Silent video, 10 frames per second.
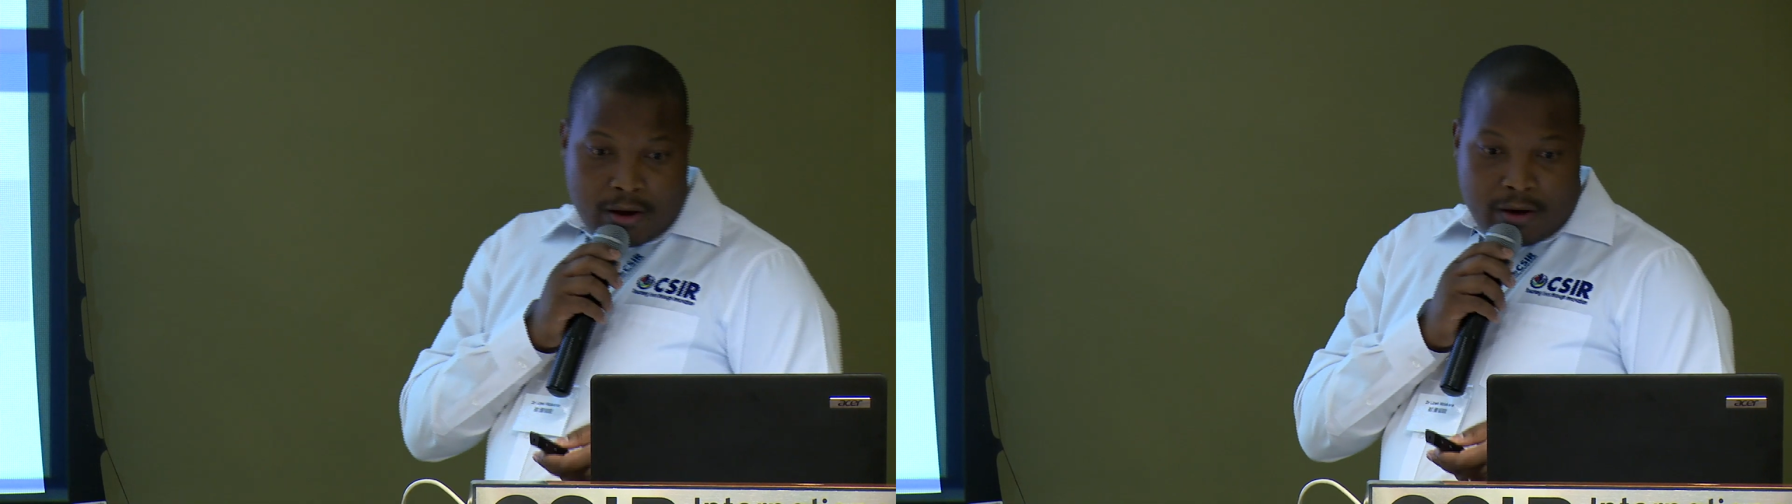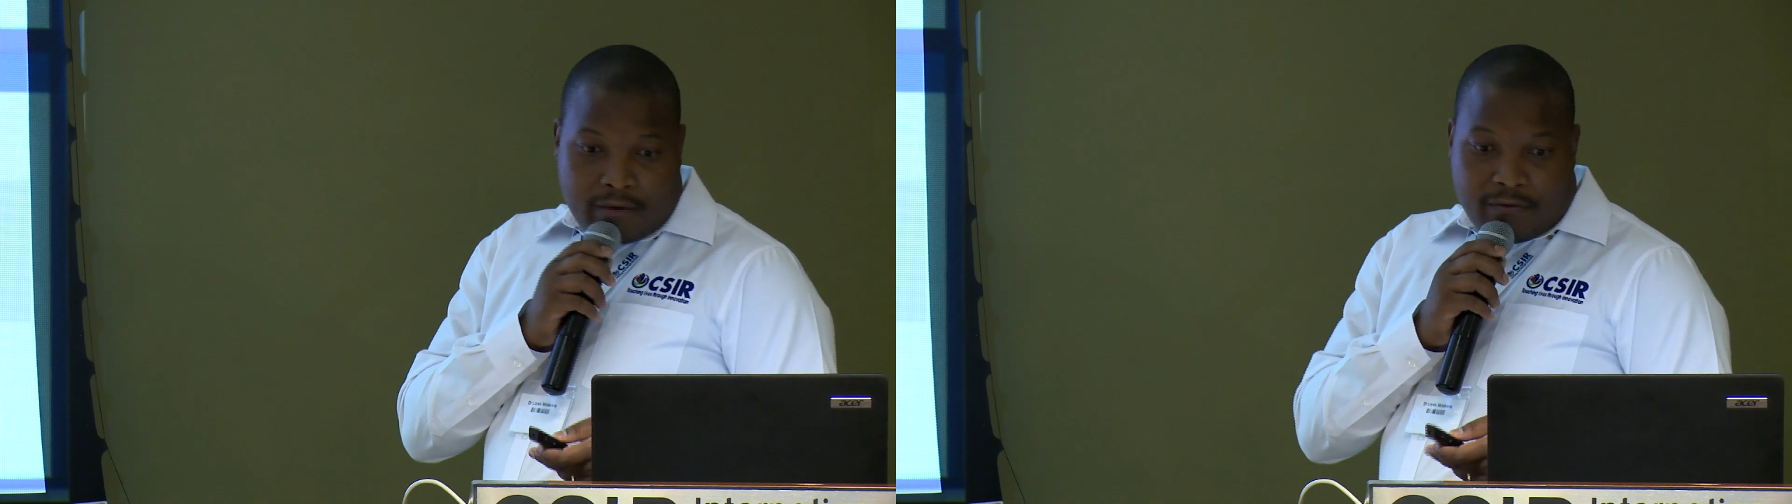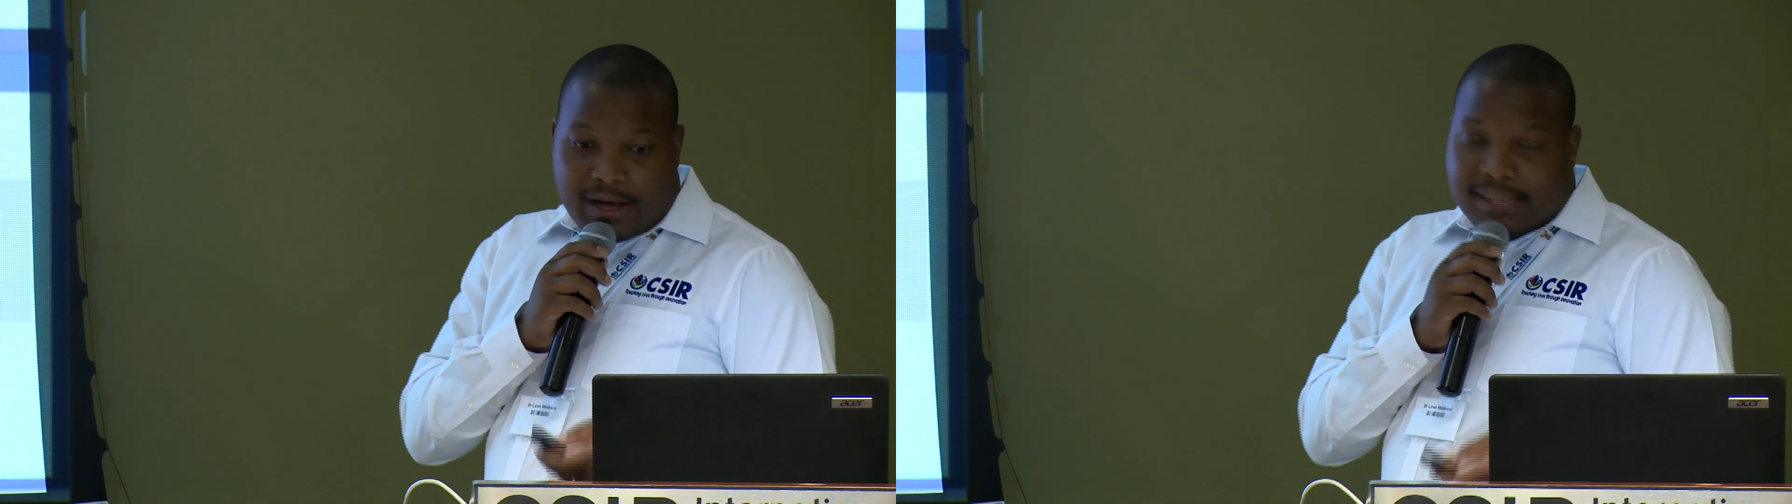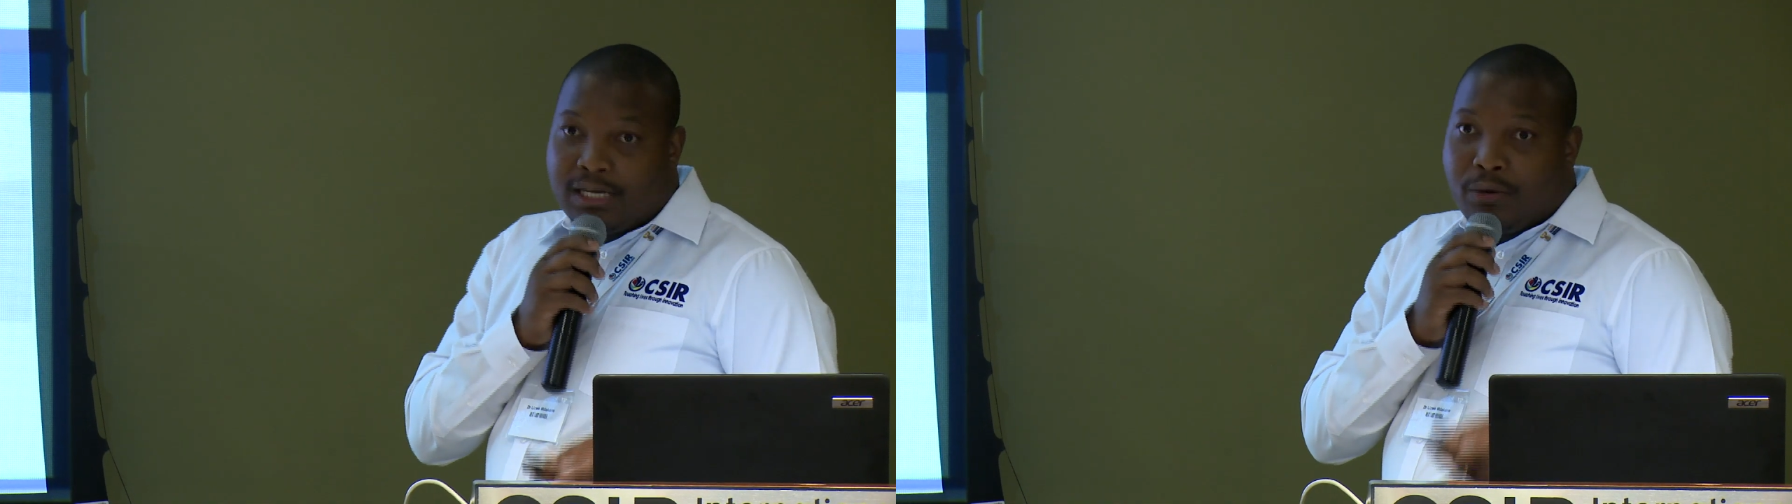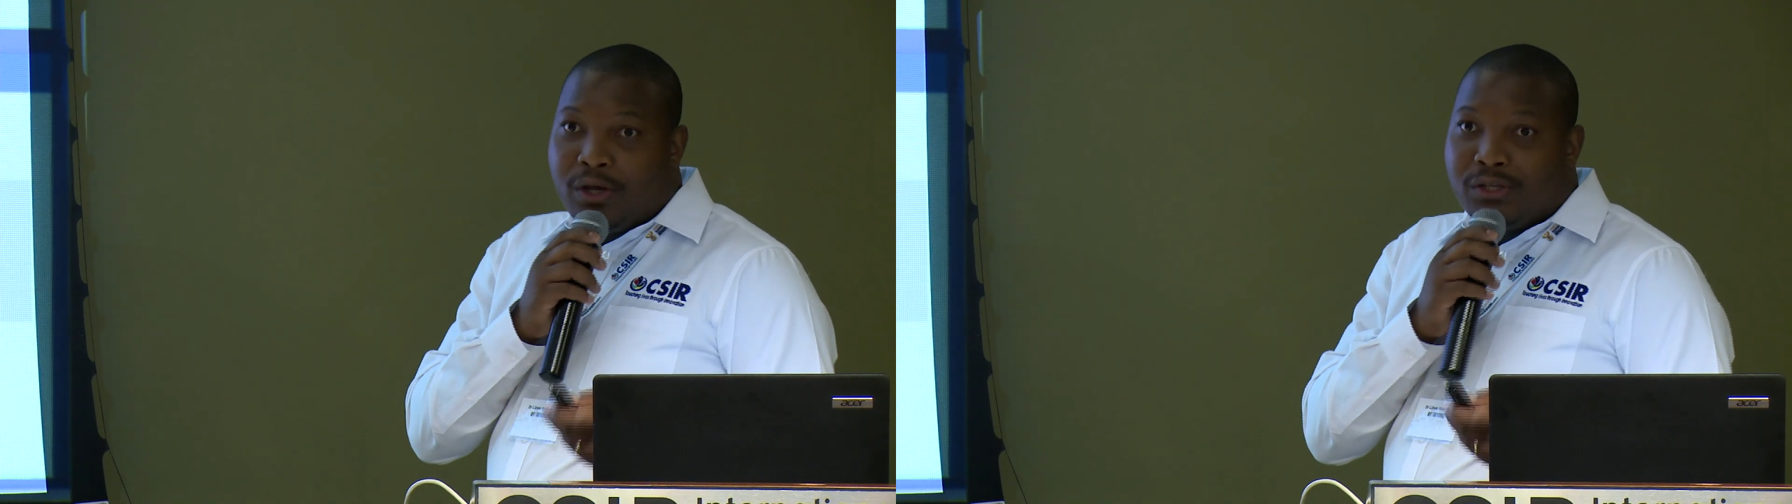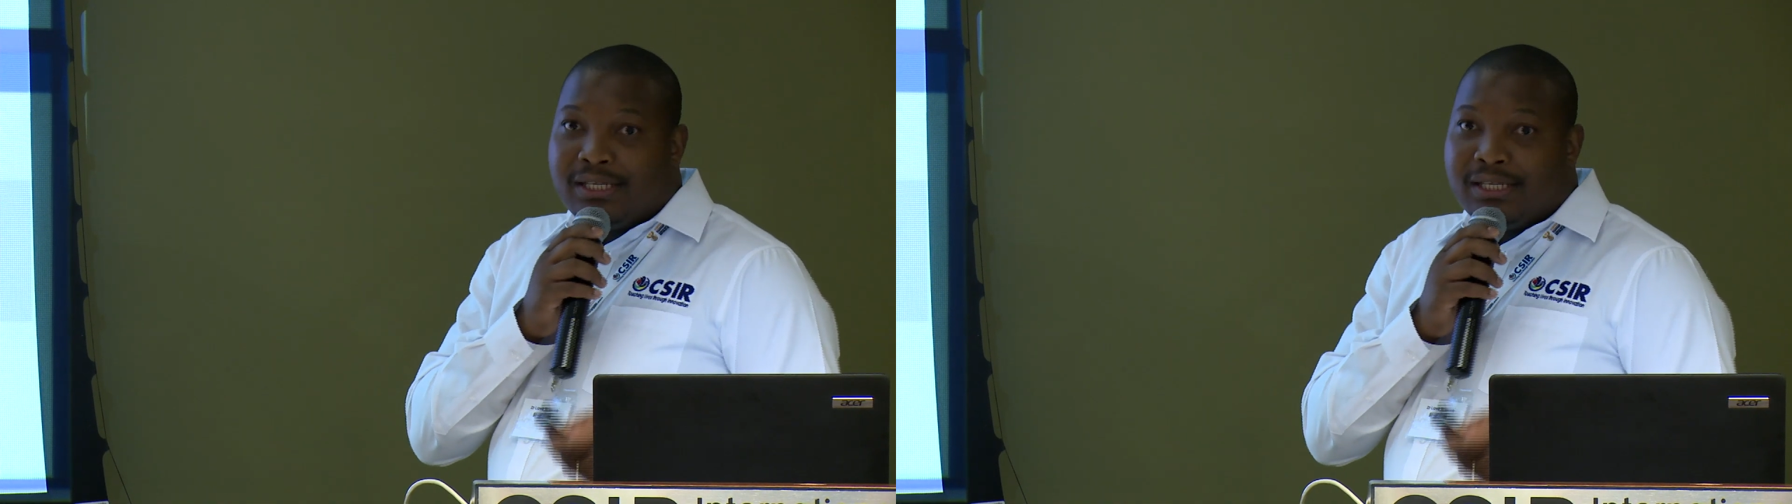For us here, we're using